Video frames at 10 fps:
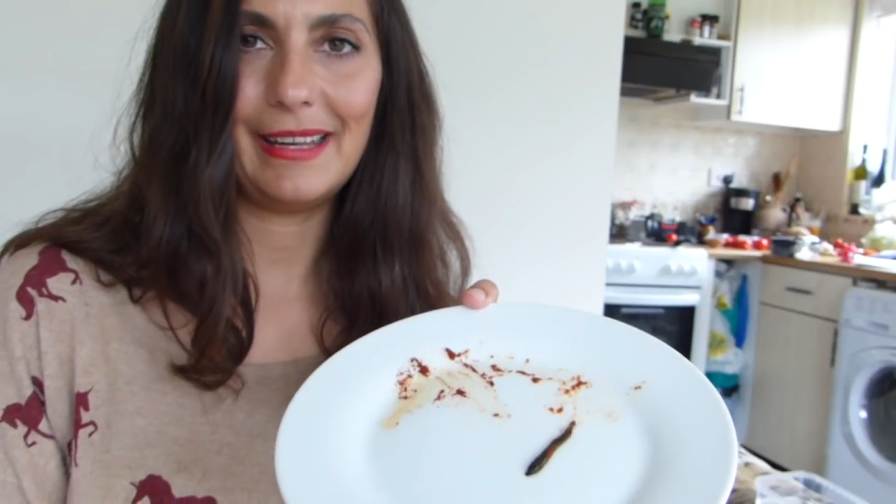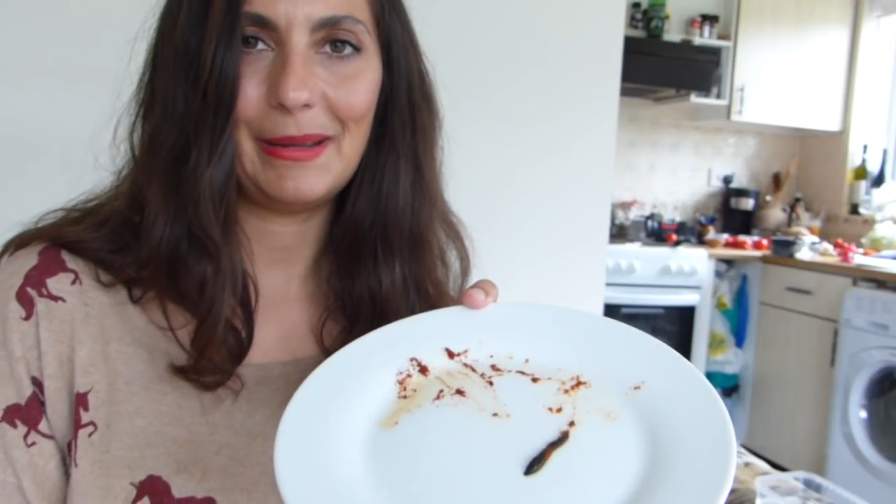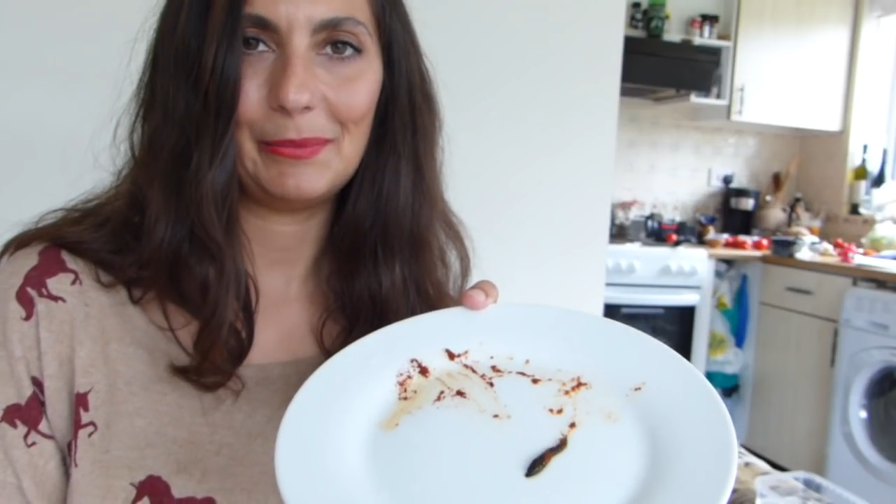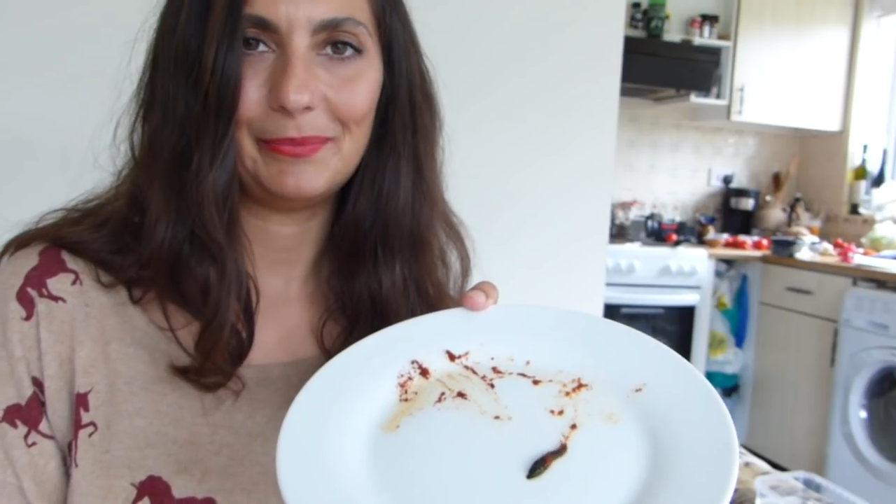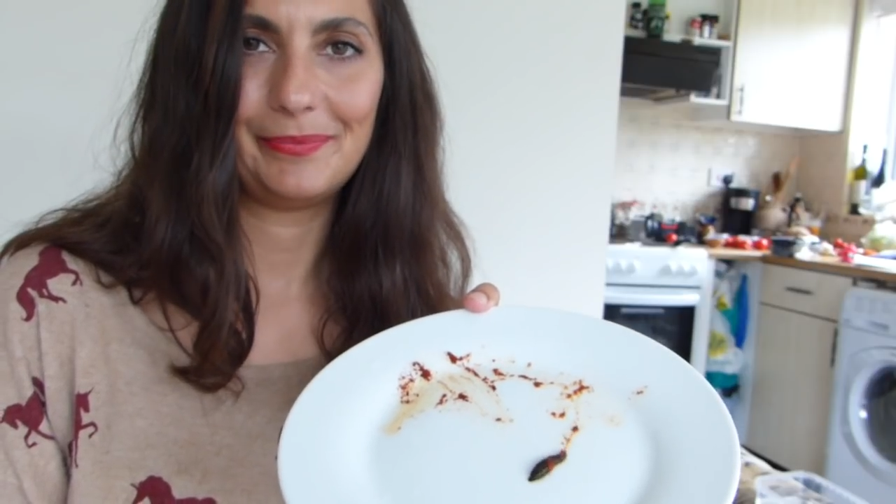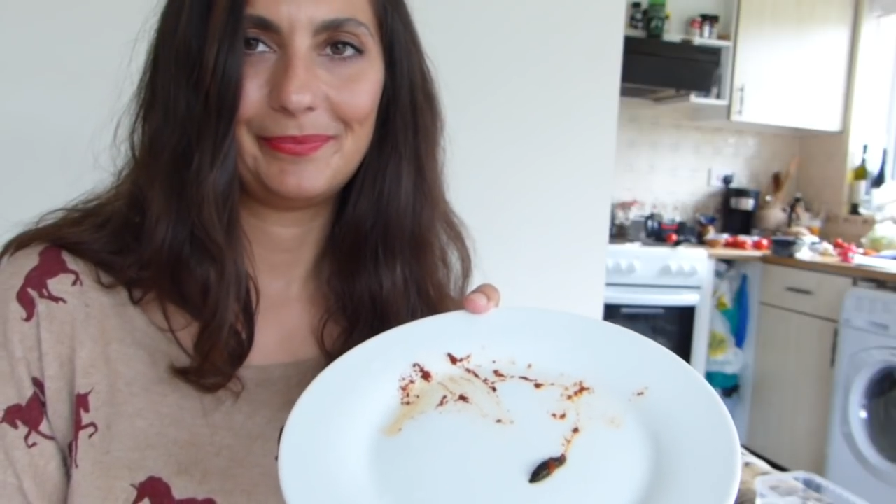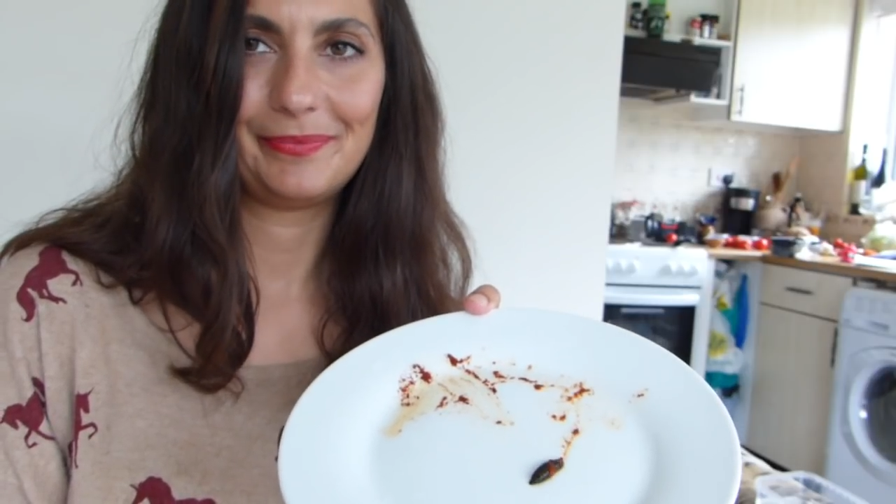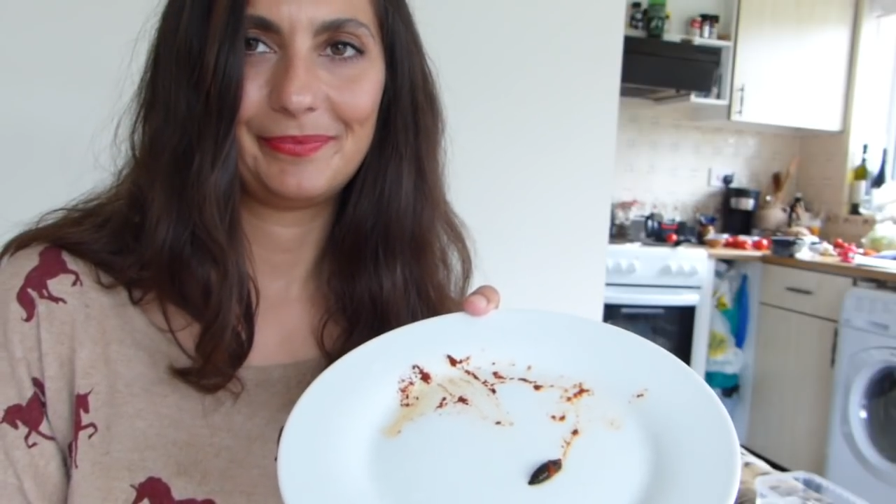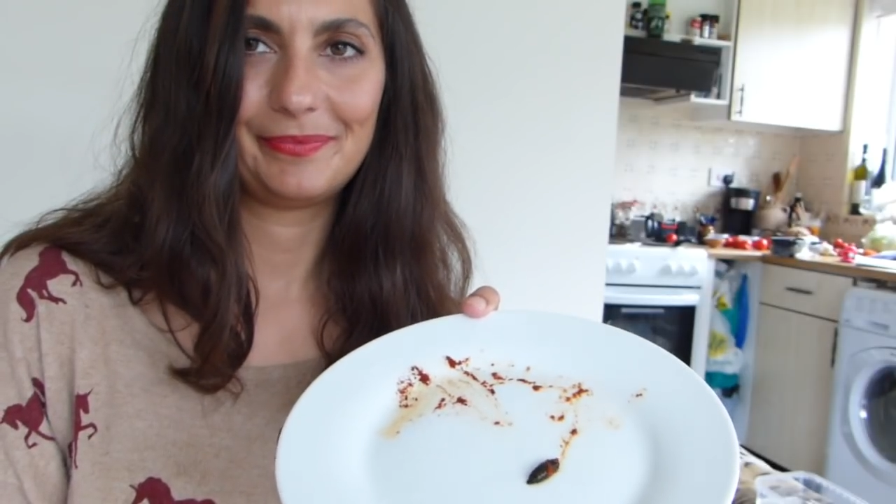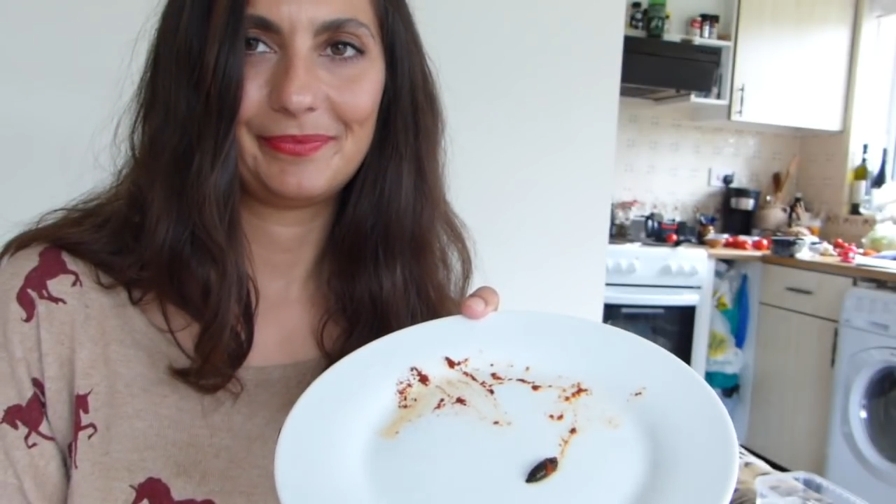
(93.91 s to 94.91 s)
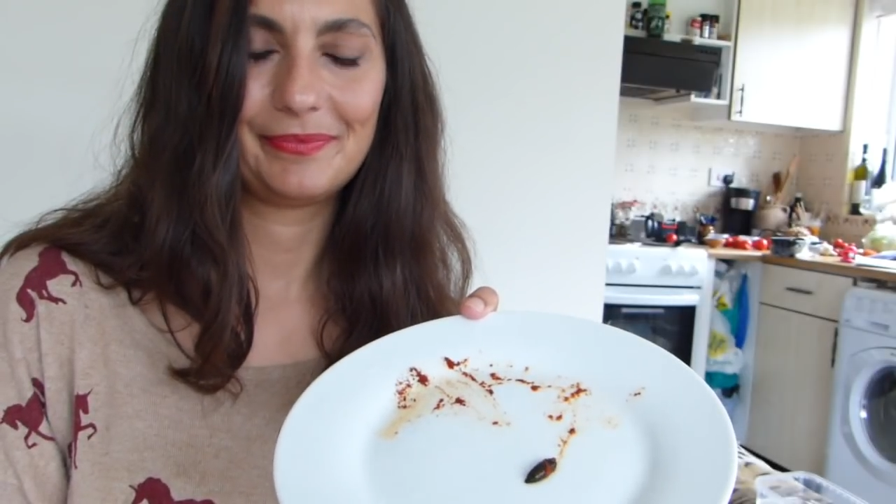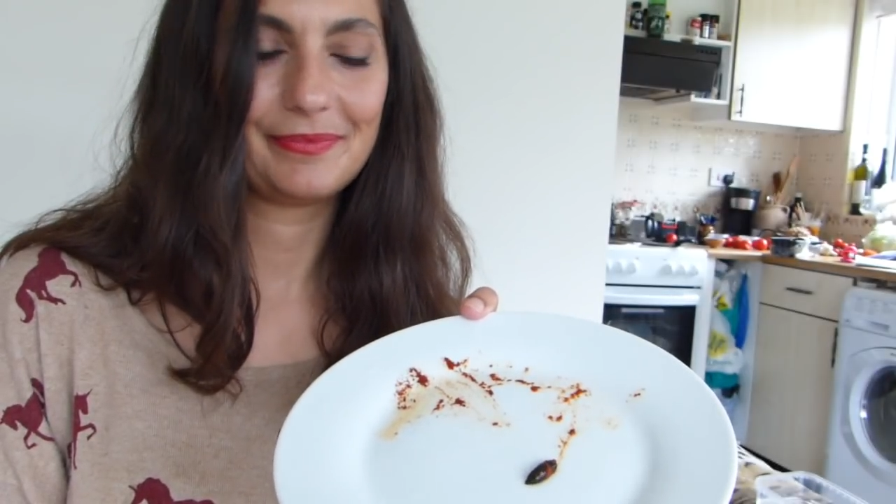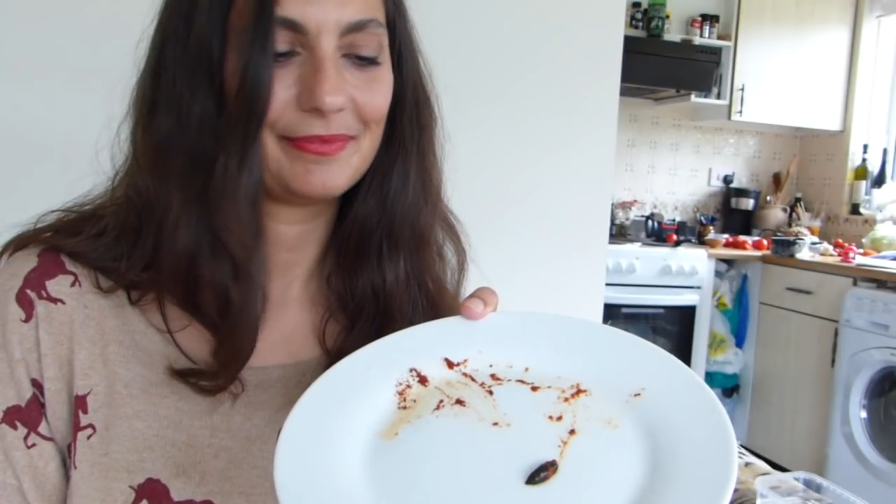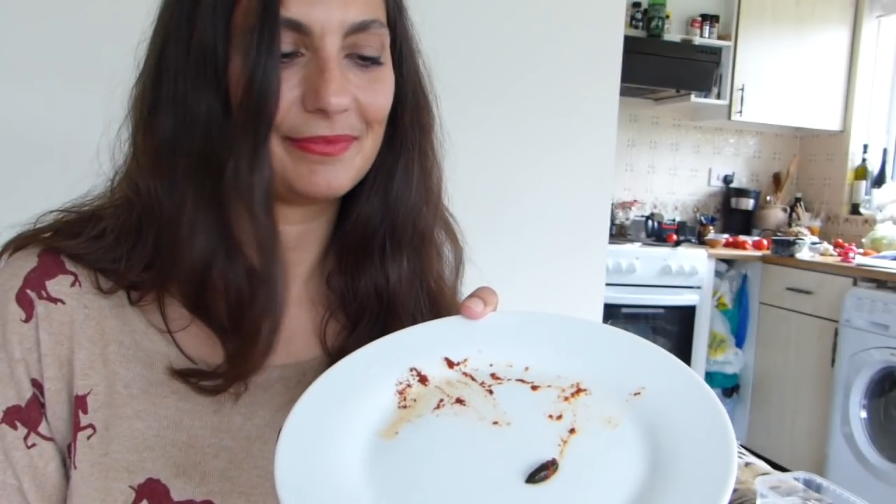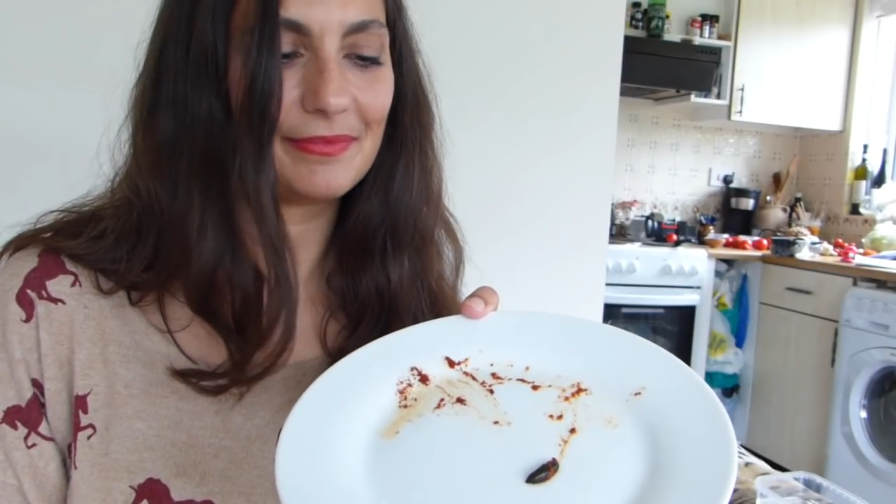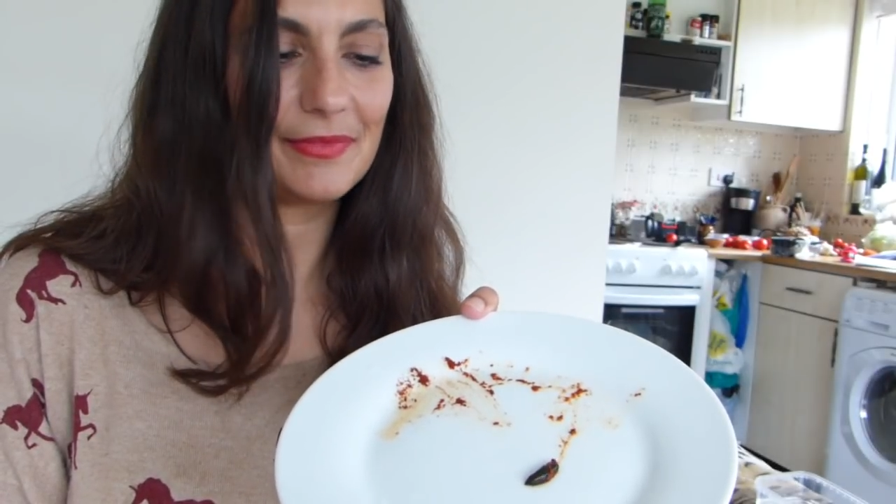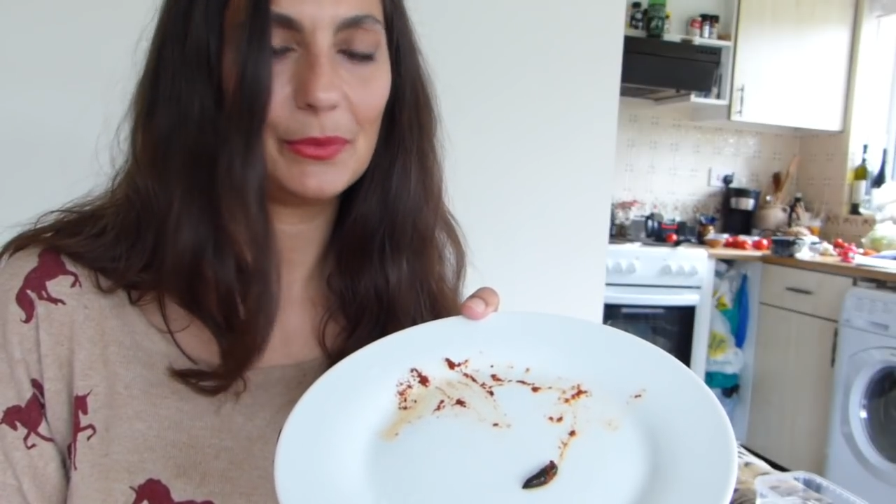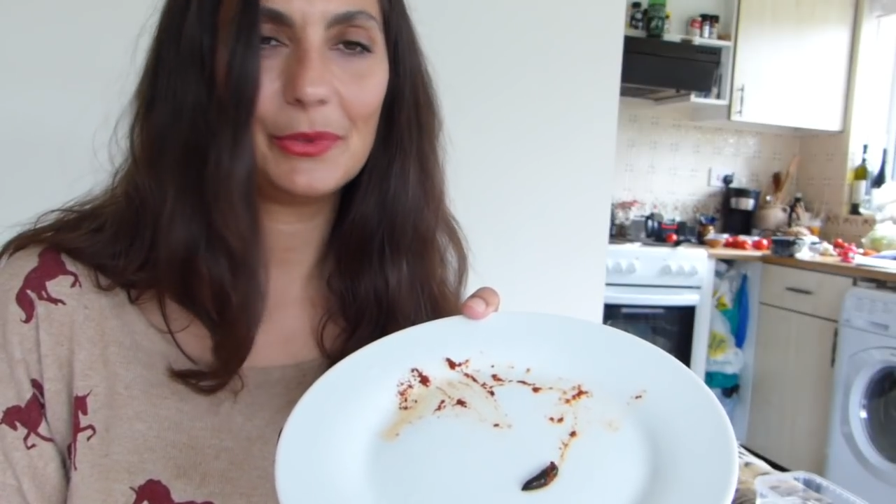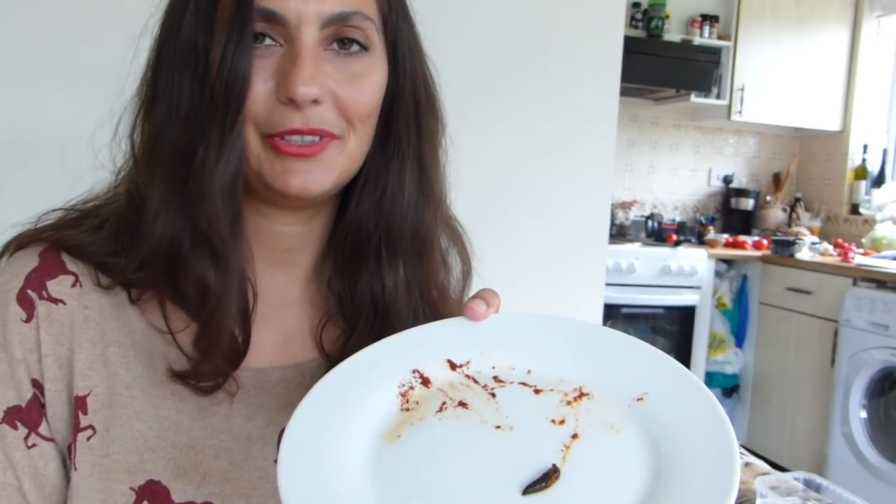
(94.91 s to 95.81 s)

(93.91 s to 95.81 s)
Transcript: him. What